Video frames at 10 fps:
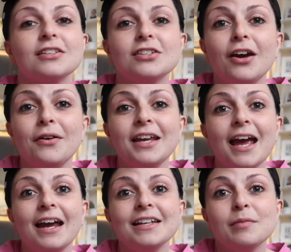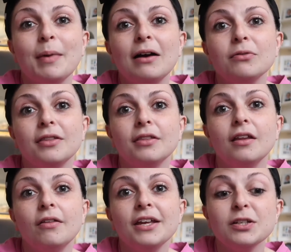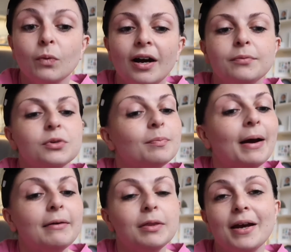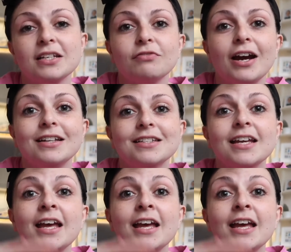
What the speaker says: So yeah, it's about, this one was about the best friends.